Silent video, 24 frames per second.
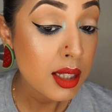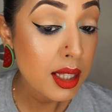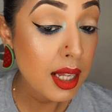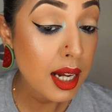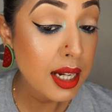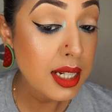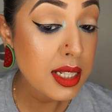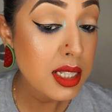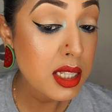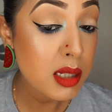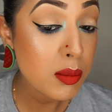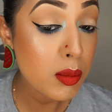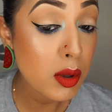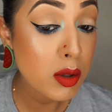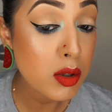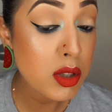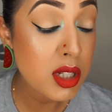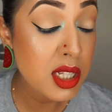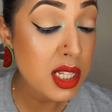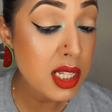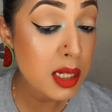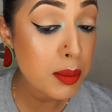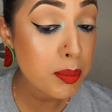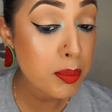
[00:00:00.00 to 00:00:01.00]
That is the
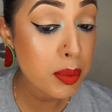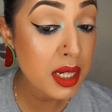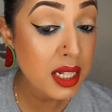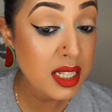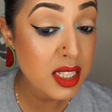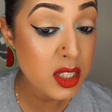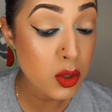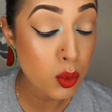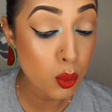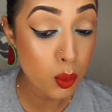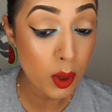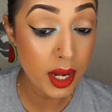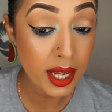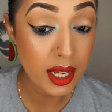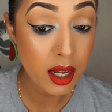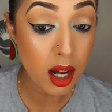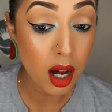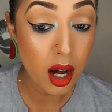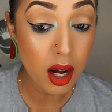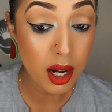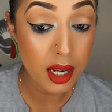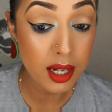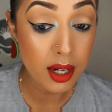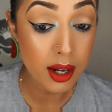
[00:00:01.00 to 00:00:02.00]
most simplest wing
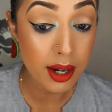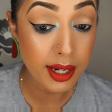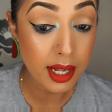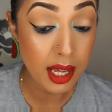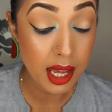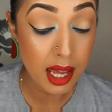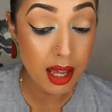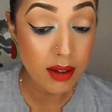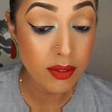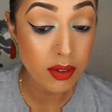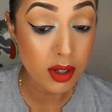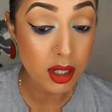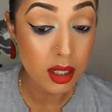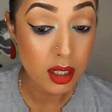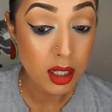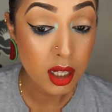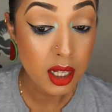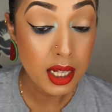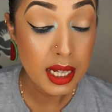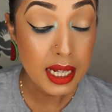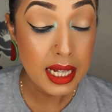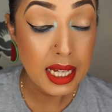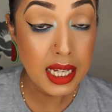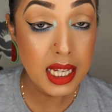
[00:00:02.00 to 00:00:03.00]
eyeliner ever.
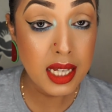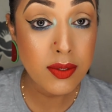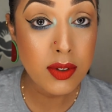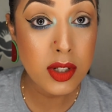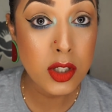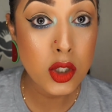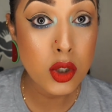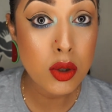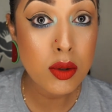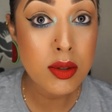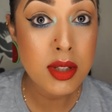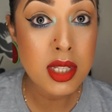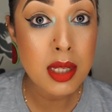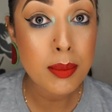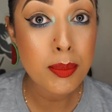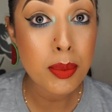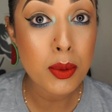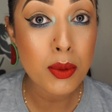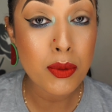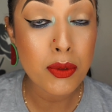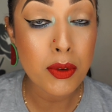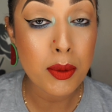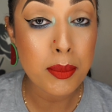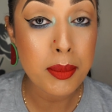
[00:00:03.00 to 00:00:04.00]
Even too
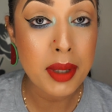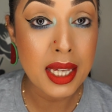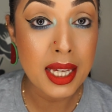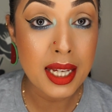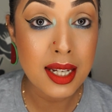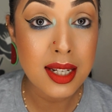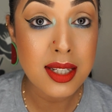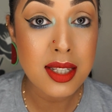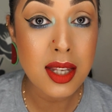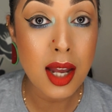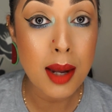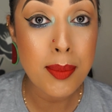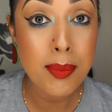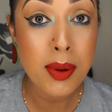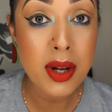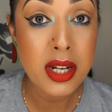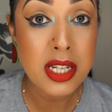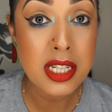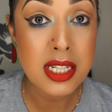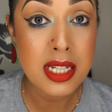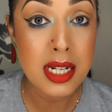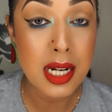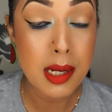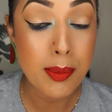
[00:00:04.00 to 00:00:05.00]
simple for me, because I
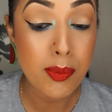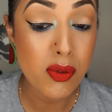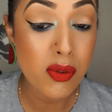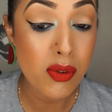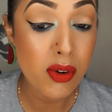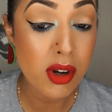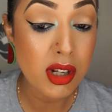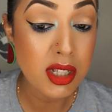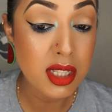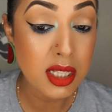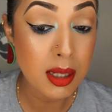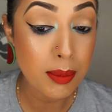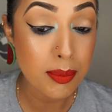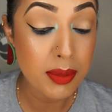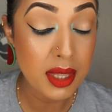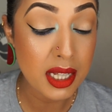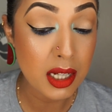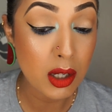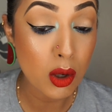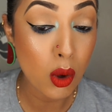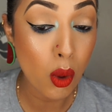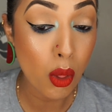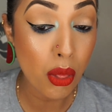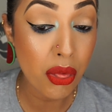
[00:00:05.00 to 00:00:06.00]
personally prefer
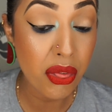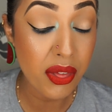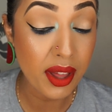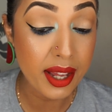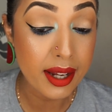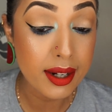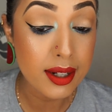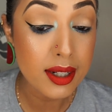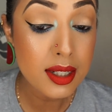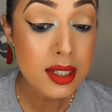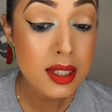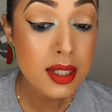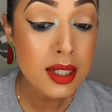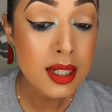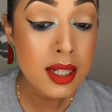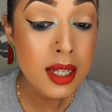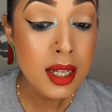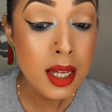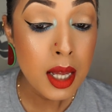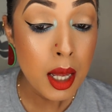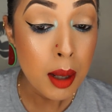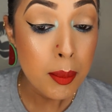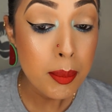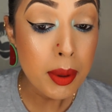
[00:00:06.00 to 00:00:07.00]
something a lot thicker.
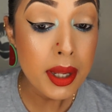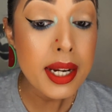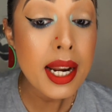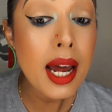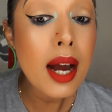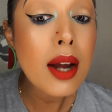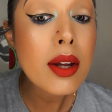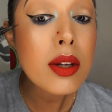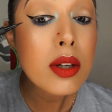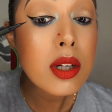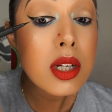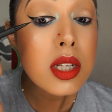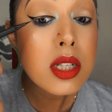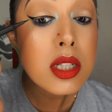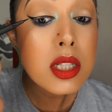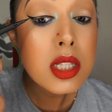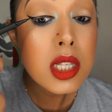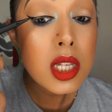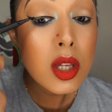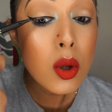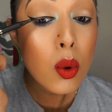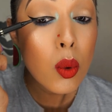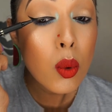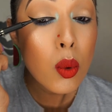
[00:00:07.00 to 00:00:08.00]
But now you can
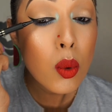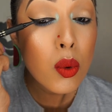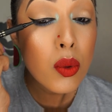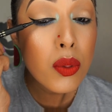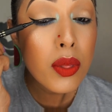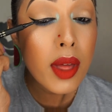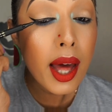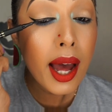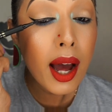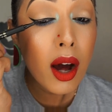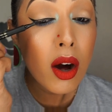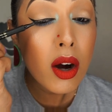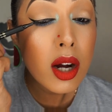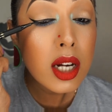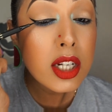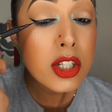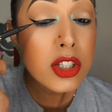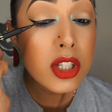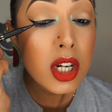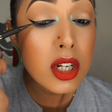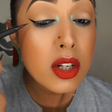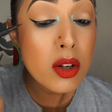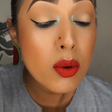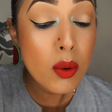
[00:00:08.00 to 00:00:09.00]
see all that
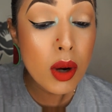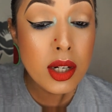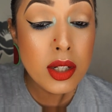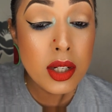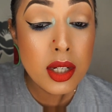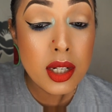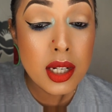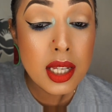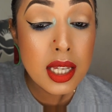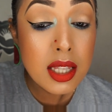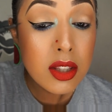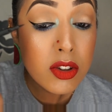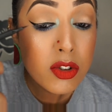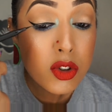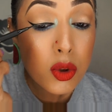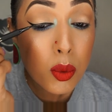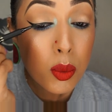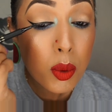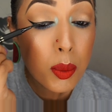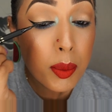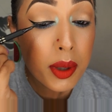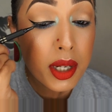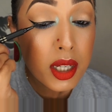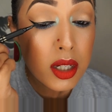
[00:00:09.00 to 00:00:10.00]
eyeshadow underneath, so
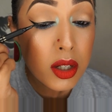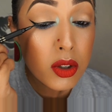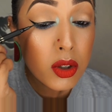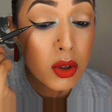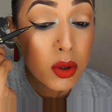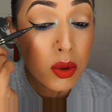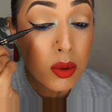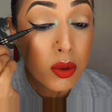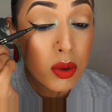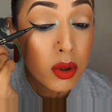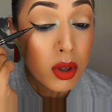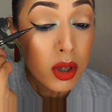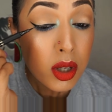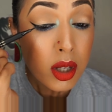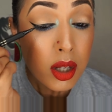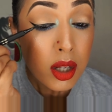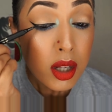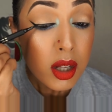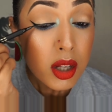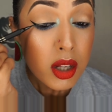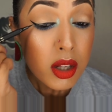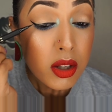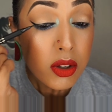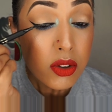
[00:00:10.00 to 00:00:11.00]
what we're going to do
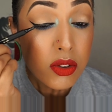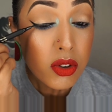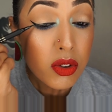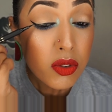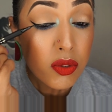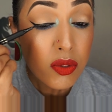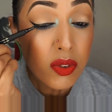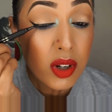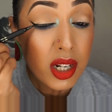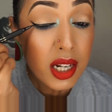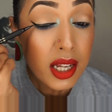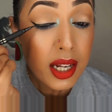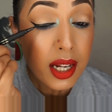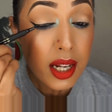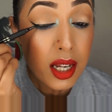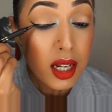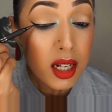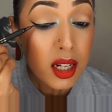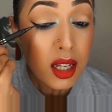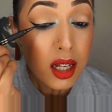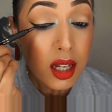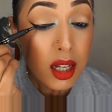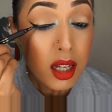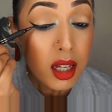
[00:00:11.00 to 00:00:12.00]
is just fill it
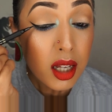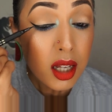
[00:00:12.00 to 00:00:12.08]
in.